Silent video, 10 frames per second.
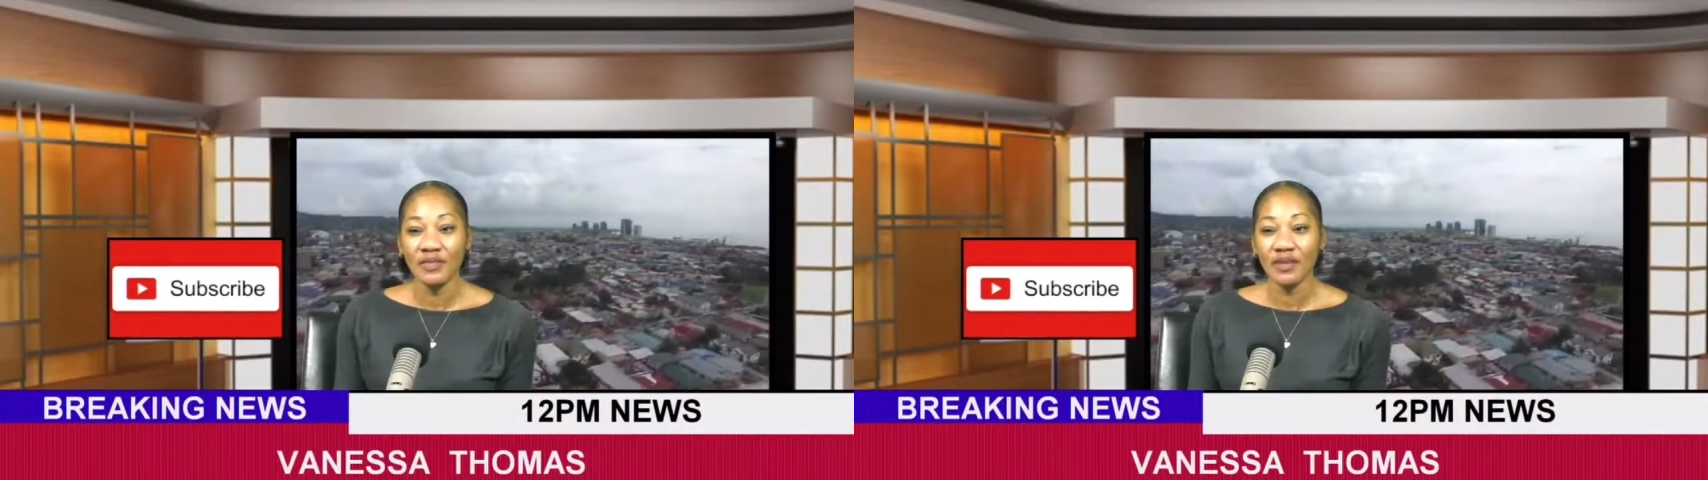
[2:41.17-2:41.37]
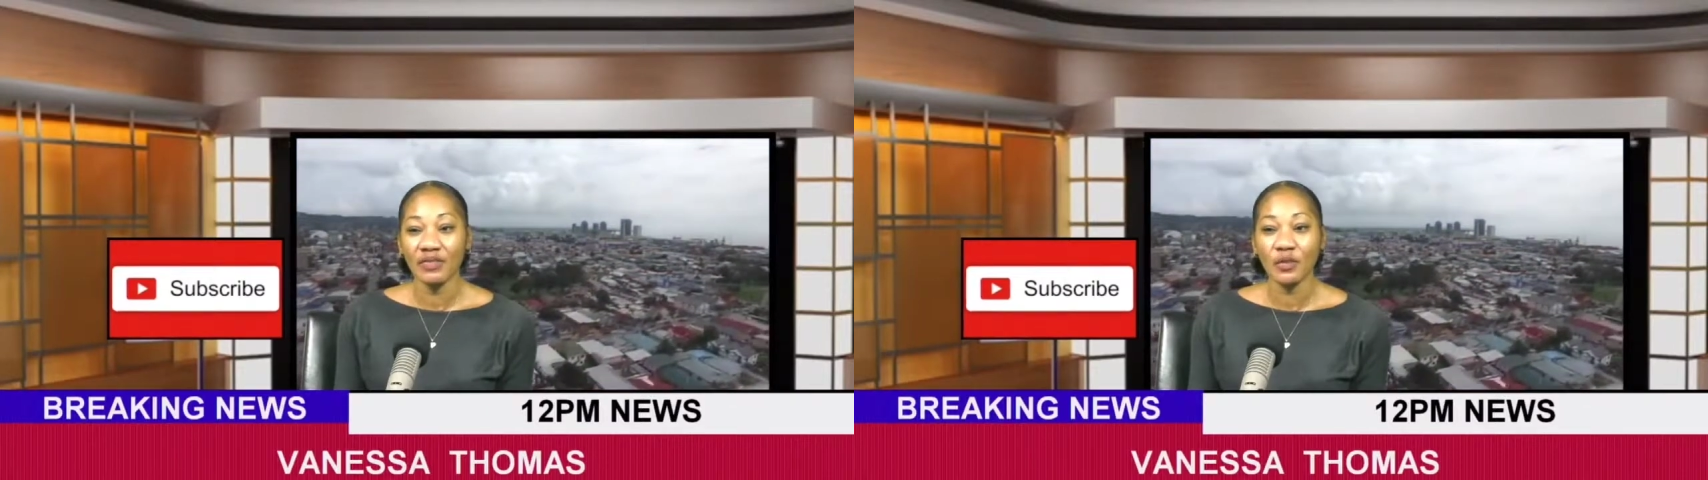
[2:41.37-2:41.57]

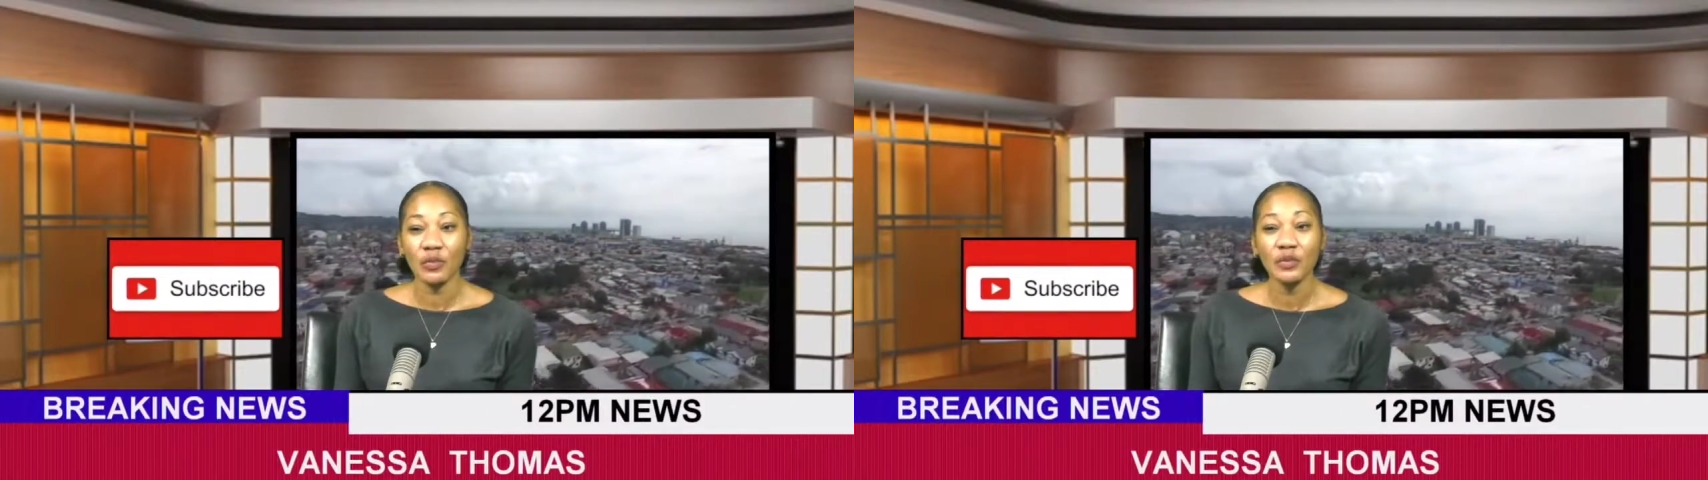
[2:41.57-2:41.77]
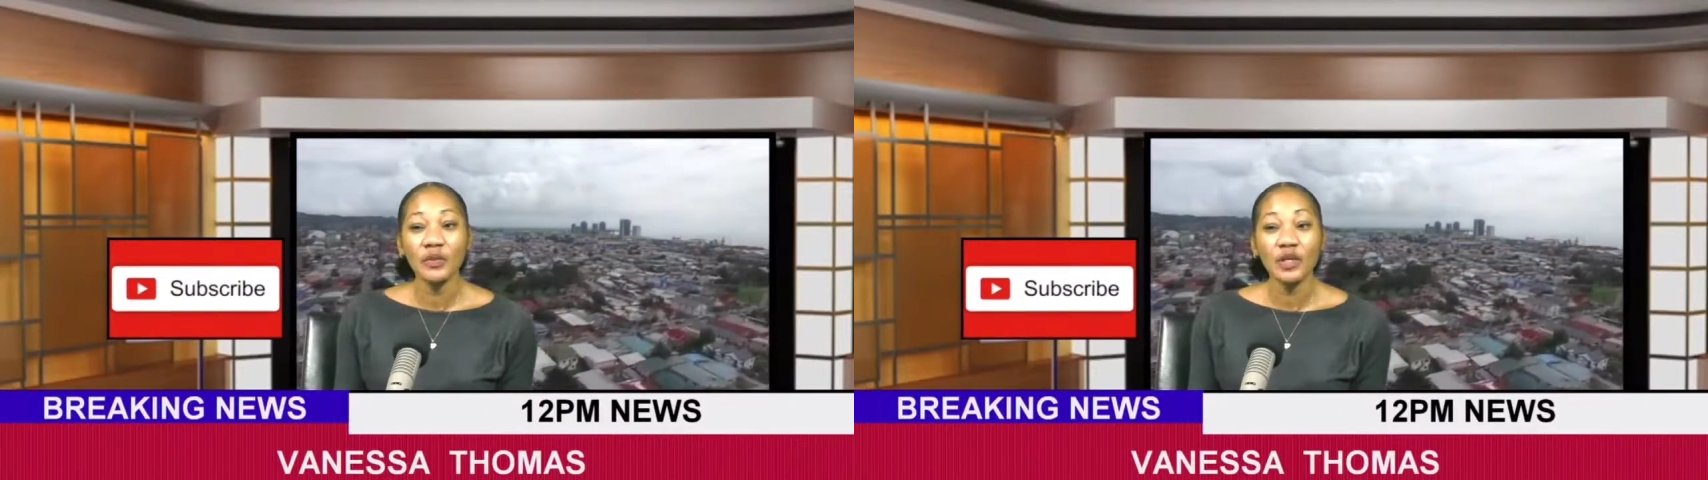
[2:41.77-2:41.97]
that they
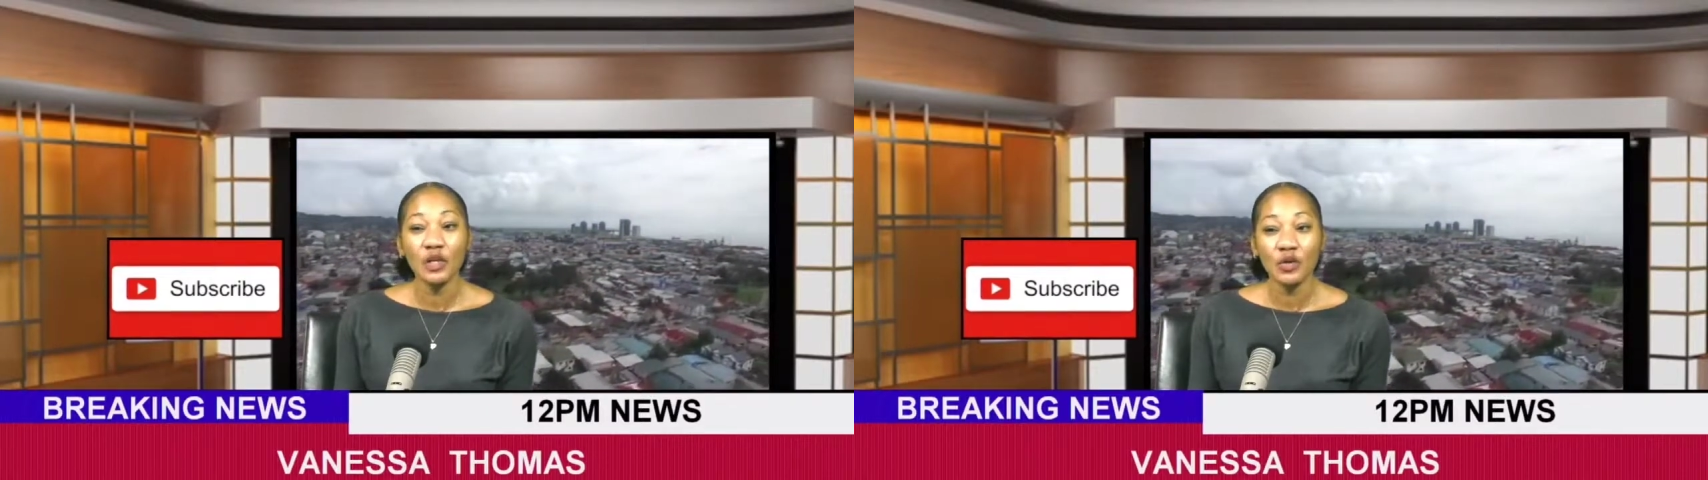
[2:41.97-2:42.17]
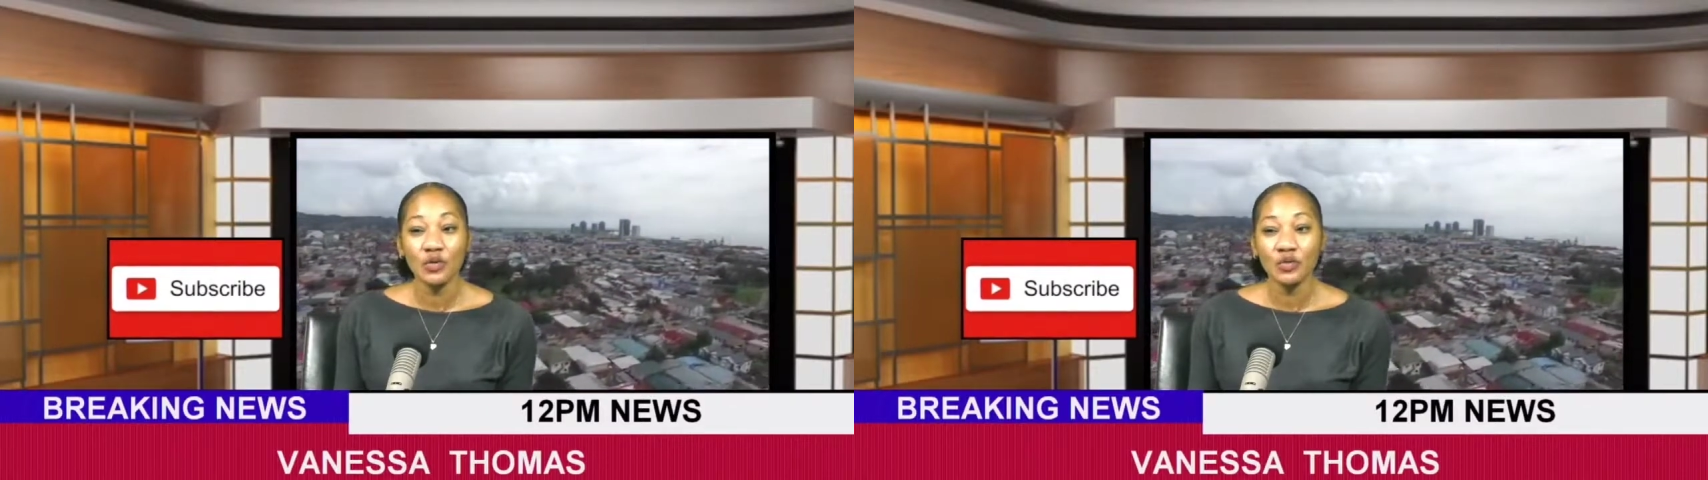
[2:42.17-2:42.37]
would be
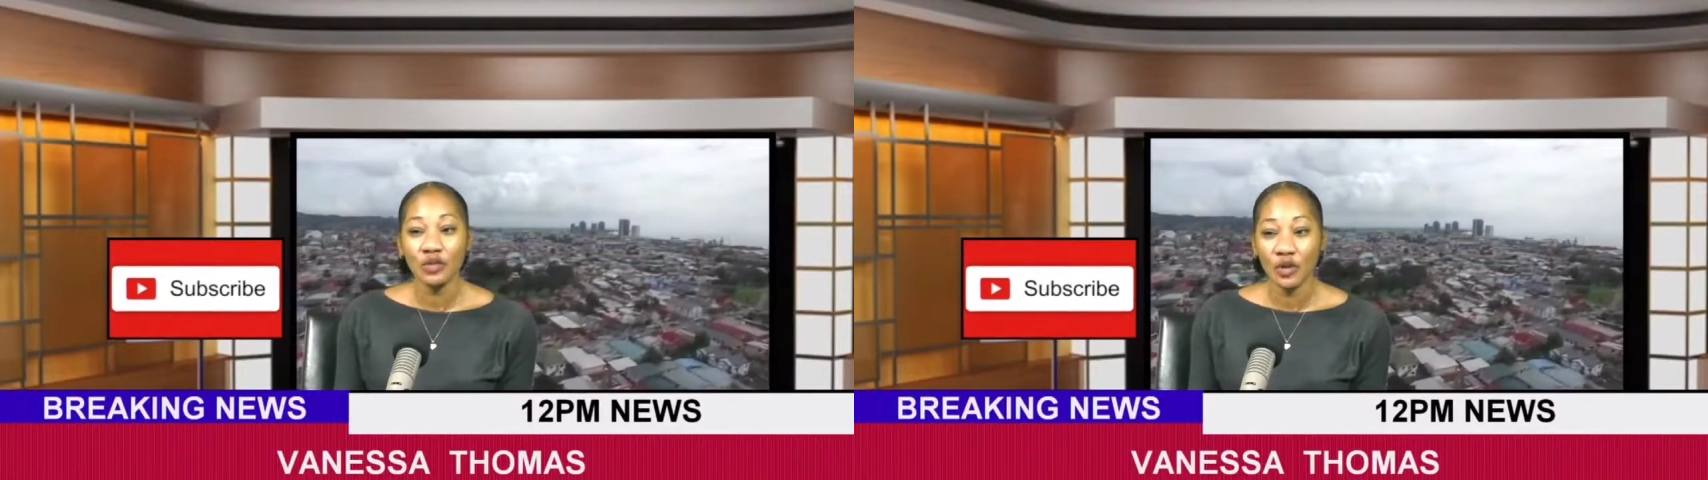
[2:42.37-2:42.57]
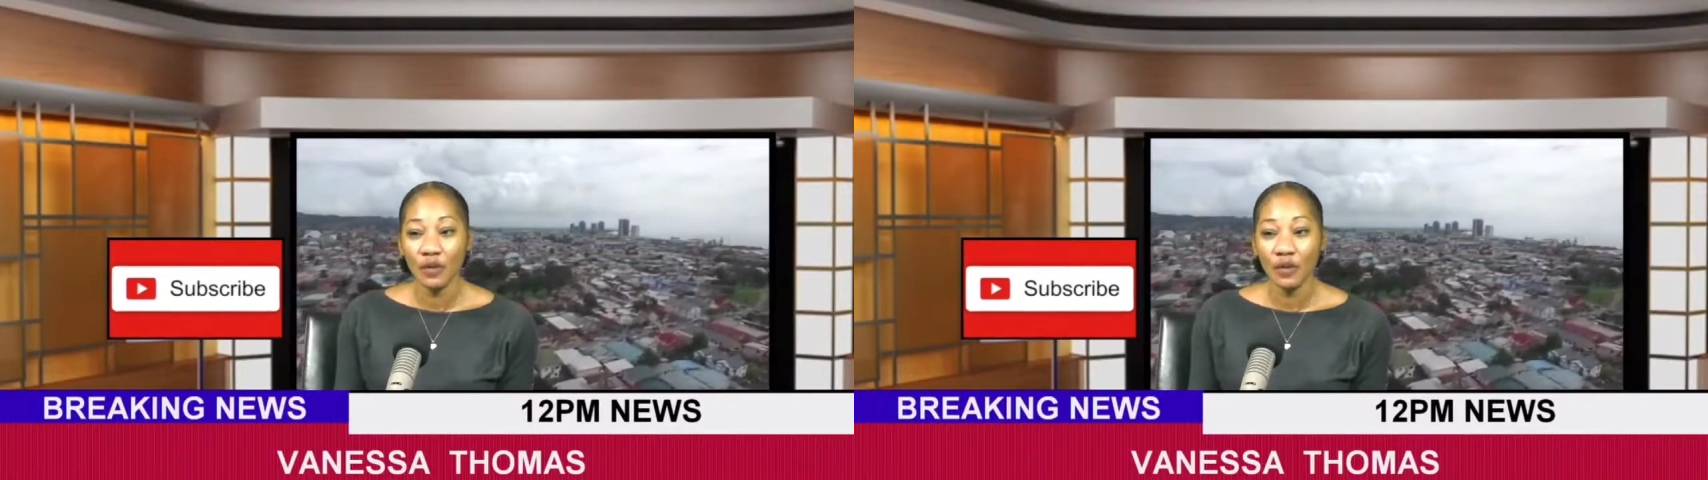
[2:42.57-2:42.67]
closed